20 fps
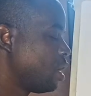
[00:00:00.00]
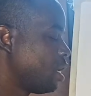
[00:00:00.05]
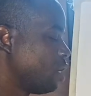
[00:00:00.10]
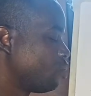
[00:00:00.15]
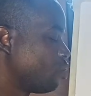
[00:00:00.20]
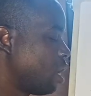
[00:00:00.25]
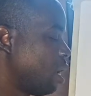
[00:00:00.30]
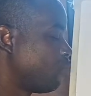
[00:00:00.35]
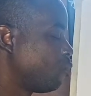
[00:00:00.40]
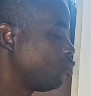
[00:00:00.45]
here,
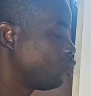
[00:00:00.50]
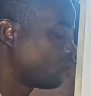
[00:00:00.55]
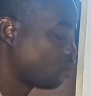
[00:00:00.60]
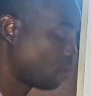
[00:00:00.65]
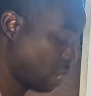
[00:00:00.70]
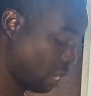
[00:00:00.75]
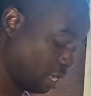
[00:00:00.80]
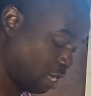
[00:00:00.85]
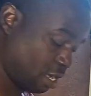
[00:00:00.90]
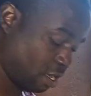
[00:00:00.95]
so I put
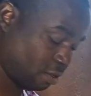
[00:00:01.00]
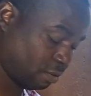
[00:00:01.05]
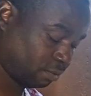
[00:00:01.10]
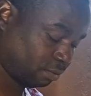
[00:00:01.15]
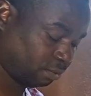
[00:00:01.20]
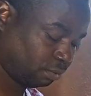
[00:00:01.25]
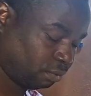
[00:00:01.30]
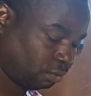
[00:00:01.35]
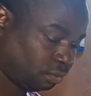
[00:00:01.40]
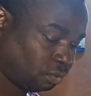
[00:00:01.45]
square here.
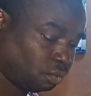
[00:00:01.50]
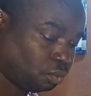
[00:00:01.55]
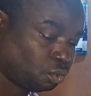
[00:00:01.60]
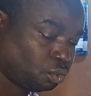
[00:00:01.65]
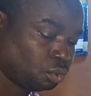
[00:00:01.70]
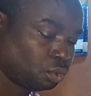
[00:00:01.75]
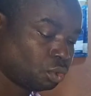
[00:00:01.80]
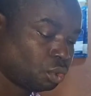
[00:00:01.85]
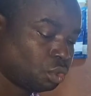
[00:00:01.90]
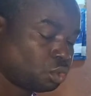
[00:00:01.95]

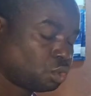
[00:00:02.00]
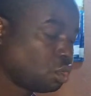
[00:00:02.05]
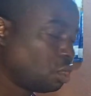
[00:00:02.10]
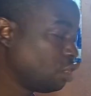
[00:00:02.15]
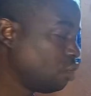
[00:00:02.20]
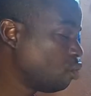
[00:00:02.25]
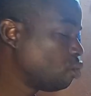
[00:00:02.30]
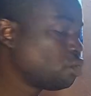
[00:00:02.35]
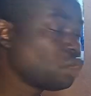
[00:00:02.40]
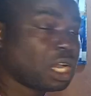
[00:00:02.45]
So
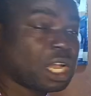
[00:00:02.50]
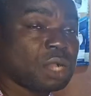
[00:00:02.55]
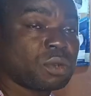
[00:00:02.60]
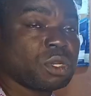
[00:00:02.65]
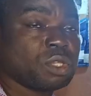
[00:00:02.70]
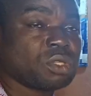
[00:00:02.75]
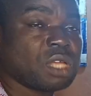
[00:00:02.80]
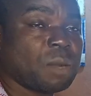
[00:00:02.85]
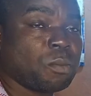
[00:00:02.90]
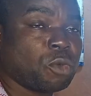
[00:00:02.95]
use your
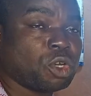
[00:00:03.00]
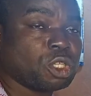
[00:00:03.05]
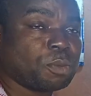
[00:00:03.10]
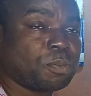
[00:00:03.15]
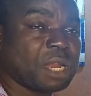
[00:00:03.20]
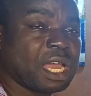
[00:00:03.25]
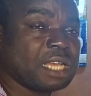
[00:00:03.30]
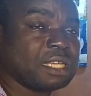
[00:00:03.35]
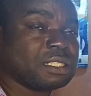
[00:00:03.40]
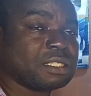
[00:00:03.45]
calculator and
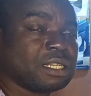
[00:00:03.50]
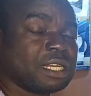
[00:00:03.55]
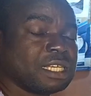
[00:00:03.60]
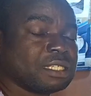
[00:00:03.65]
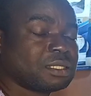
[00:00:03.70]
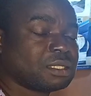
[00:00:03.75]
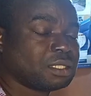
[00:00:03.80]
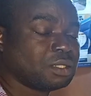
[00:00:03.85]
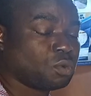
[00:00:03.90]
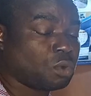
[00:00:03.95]
multiply it.
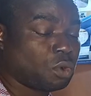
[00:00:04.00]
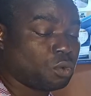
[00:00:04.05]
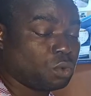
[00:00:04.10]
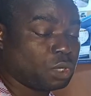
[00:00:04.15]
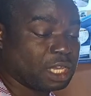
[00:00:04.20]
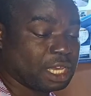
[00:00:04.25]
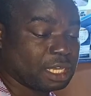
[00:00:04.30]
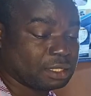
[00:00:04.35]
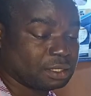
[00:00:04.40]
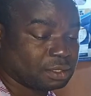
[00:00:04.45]
Let's see what we
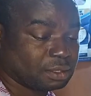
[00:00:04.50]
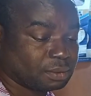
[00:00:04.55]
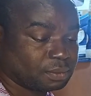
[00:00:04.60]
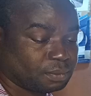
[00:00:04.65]
get.